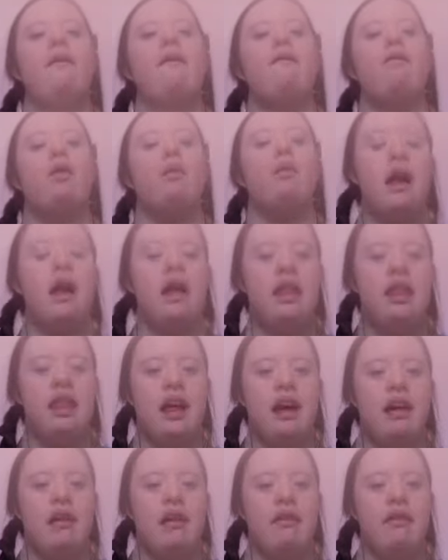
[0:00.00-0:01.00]
for
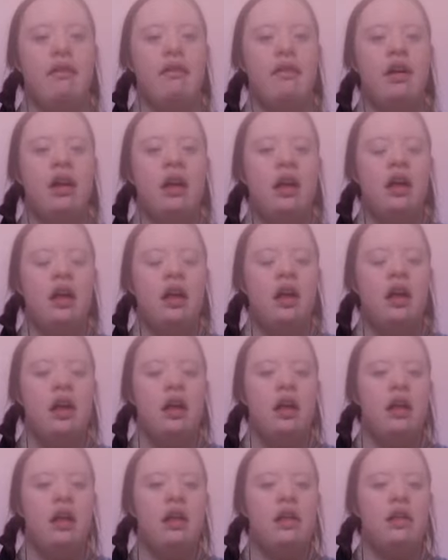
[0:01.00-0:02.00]
myself,
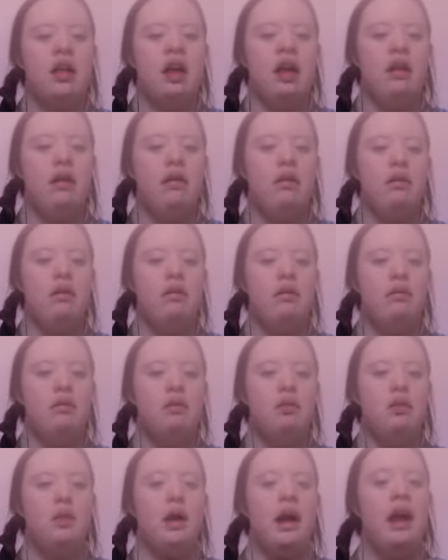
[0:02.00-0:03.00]
so
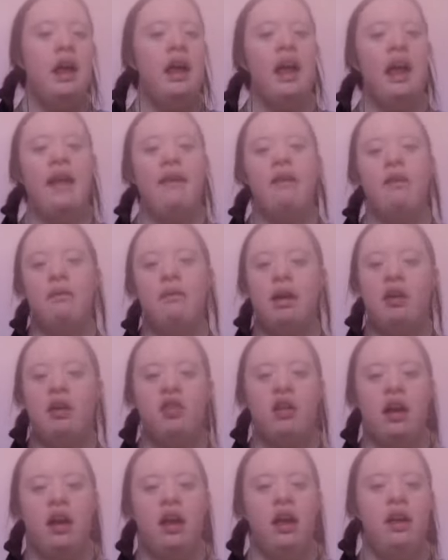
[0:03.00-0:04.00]
Ray and the red
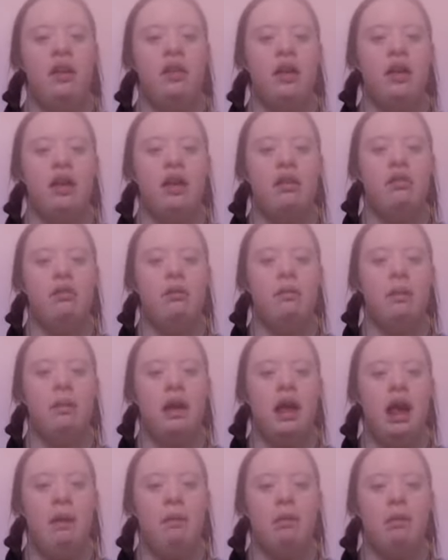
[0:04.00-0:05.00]
shirt leaders will be
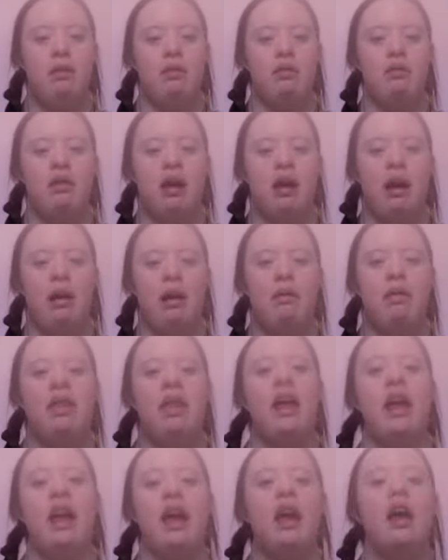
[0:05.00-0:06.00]
able to
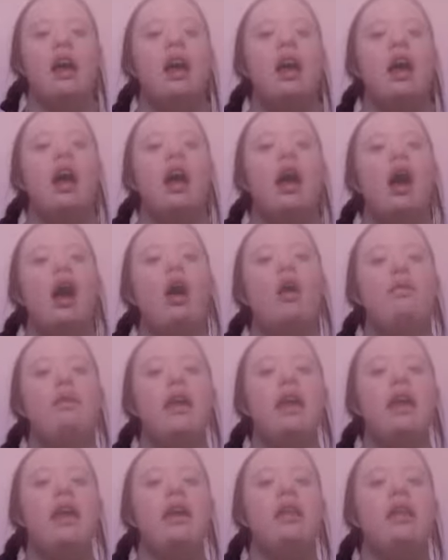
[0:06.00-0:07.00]
see, oh,
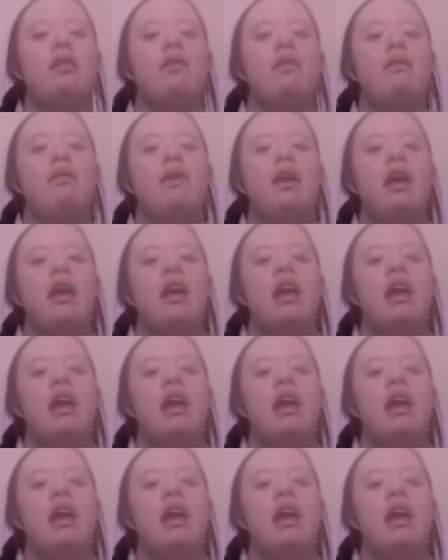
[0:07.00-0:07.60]
Nikki's not really